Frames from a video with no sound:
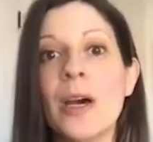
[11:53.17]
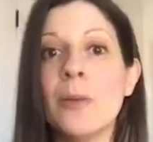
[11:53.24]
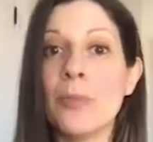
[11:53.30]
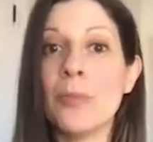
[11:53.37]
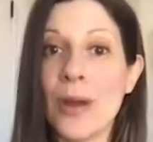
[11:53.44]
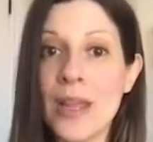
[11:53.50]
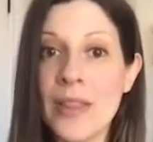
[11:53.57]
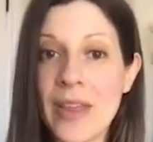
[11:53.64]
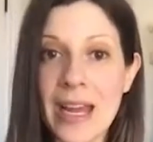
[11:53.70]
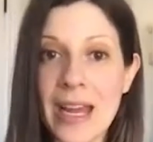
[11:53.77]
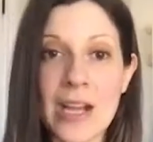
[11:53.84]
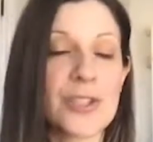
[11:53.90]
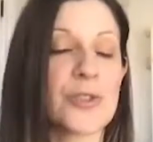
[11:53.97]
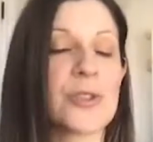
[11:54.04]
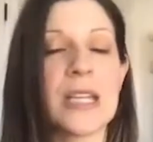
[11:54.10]
breathing
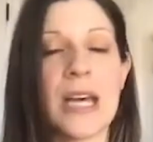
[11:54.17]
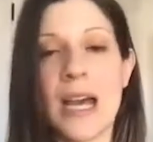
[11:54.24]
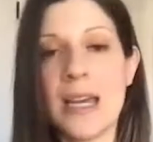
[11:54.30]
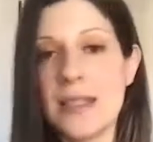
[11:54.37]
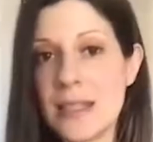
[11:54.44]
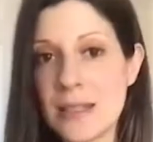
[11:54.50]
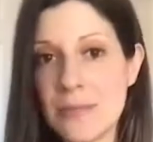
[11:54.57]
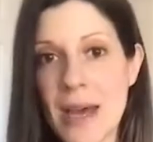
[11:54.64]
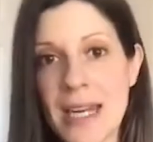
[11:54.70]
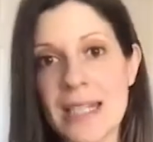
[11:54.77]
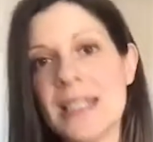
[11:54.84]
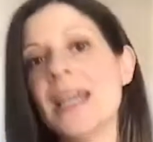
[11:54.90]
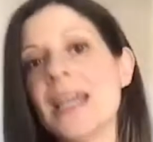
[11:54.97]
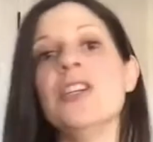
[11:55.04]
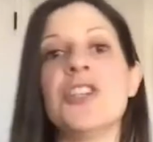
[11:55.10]
exercises,
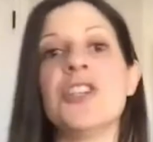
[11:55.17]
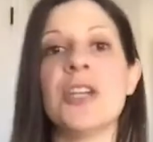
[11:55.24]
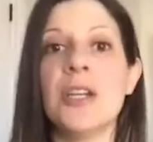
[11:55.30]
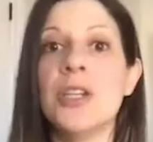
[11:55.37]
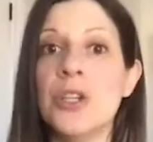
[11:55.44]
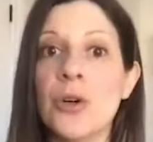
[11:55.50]
meditation,